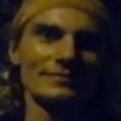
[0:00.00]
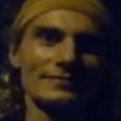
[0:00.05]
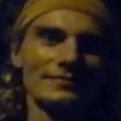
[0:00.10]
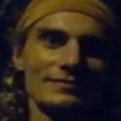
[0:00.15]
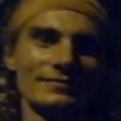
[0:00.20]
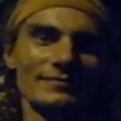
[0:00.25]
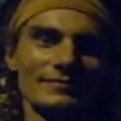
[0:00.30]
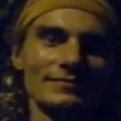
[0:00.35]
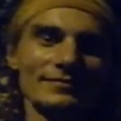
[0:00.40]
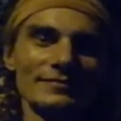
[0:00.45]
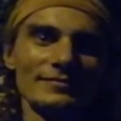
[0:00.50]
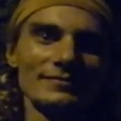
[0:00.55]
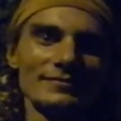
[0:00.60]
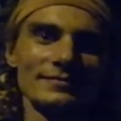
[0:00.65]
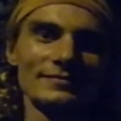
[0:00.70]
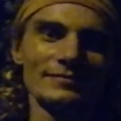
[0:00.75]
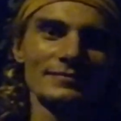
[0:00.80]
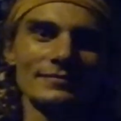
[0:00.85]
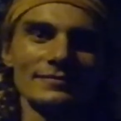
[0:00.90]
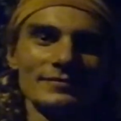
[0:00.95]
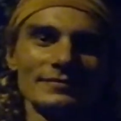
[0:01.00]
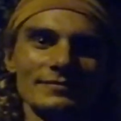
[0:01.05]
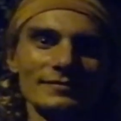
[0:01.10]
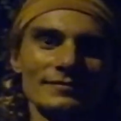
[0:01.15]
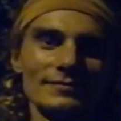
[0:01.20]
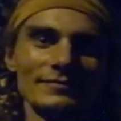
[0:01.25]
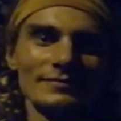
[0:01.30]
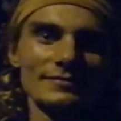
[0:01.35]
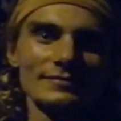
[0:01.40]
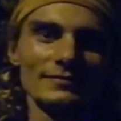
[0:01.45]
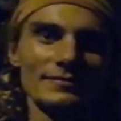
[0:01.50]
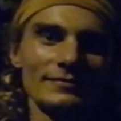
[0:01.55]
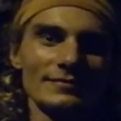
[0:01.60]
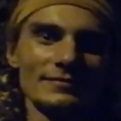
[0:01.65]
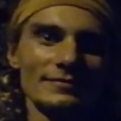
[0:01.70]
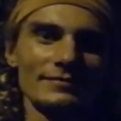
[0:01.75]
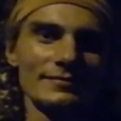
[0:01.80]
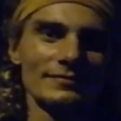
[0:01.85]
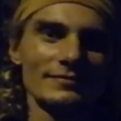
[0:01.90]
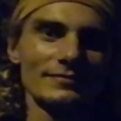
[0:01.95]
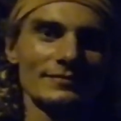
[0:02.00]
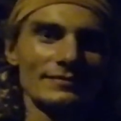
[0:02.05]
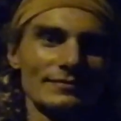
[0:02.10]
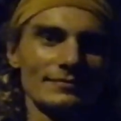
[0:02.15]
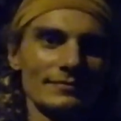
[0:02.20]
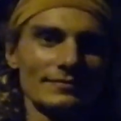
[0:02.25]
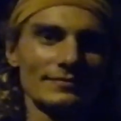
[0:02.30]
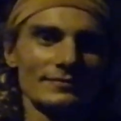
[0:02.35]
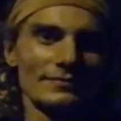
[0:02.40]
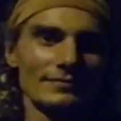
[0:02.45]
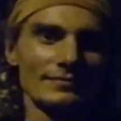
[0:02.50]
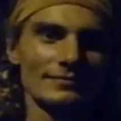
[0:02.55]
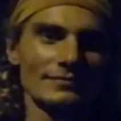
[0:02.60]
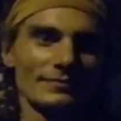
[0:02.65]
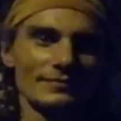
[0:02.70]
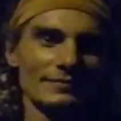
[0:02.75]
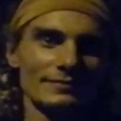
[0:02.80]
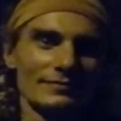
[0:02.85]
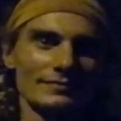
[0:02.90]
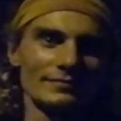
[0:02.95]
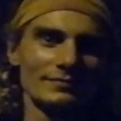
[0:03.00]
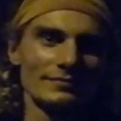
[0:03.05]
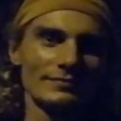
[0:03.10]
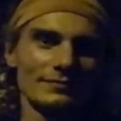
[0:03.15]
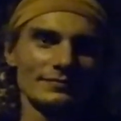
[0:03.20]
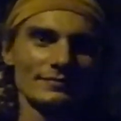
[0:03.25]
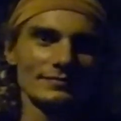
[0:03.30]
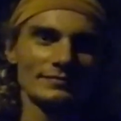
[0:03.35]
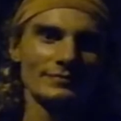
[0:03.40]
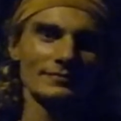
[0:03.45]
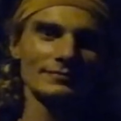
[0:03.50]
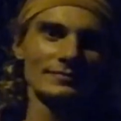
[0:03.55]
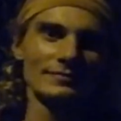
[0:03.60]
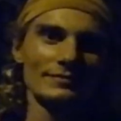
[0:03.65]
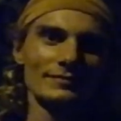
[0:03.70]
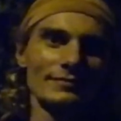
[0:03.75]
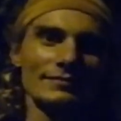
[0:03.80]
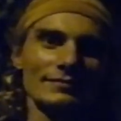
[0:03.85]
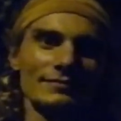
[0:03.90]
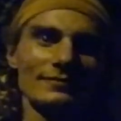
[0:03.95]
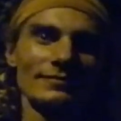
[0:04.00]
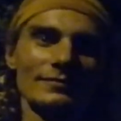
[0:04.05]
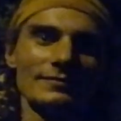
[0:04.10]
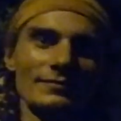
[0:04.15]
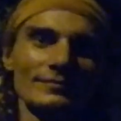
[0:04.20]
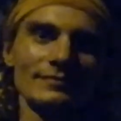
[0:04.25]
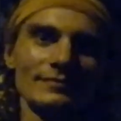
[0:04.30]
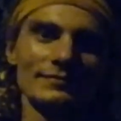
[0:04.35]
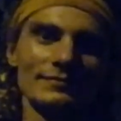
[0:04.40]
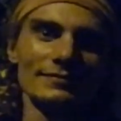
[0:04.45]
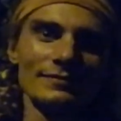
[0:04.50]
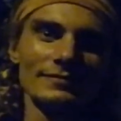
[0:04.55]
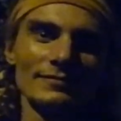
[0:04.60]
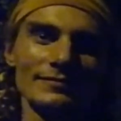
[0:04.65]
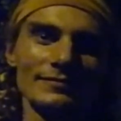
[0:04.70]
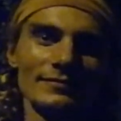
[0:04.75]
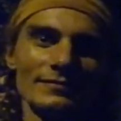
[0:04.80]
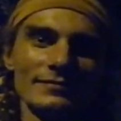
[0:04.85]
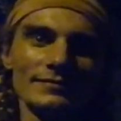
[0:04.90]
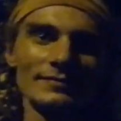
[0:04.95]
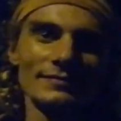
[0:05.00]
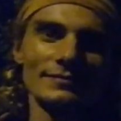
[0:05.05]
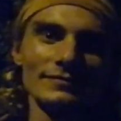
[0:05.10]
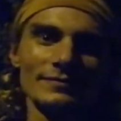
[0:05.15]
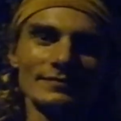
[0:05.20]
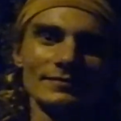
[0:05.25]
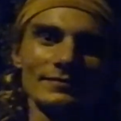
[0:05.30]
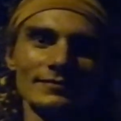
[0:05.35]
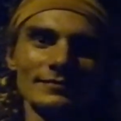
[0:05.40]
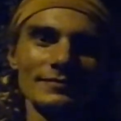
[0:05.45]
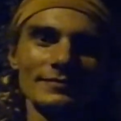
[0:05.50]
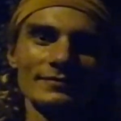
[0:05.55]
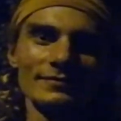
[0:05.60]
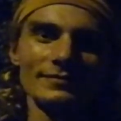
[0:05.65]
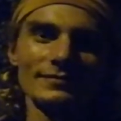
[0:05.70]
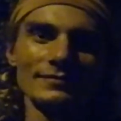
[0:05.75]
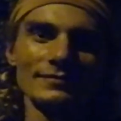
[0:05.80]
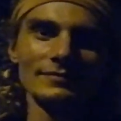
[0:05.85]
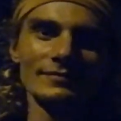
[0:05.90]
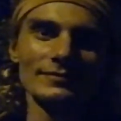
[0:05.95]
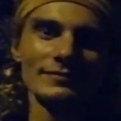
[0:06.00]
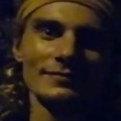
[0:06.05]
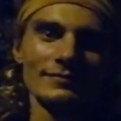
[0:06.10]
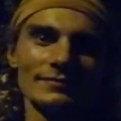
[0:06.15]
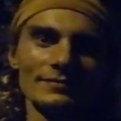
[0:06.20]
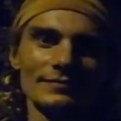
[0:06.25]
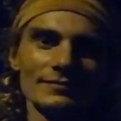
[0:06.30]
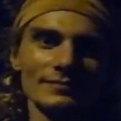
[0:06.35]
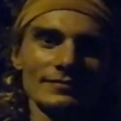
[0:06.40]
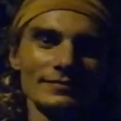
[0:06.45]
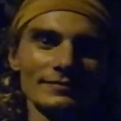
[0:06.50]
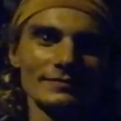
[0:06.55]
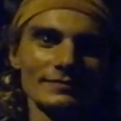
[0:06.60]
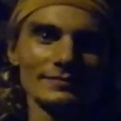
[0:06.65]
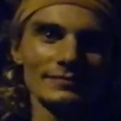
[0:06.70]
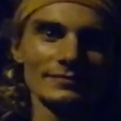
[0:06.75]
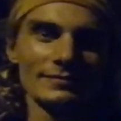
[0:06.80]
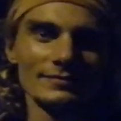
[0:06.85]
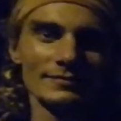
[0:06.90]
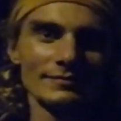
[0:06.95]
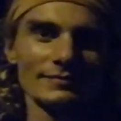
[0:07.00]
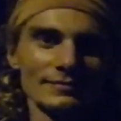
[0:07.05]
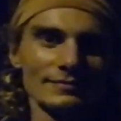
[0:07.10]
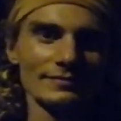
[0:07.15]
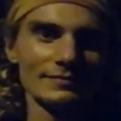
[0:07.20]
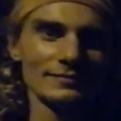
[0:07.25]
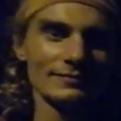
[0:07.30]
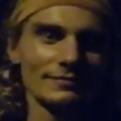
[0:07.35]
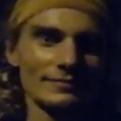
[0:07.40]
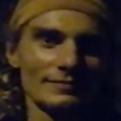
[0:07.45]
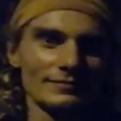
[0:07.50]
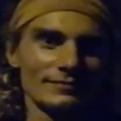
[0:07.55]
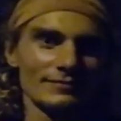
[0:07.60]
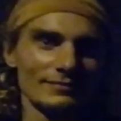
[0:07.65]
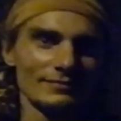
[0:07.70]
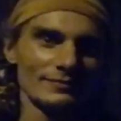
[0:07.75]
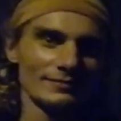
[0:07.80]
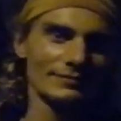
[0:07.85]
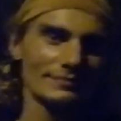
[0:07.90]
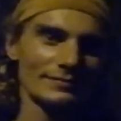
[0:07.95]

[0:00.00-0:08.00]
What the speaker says: This person isn't speaking.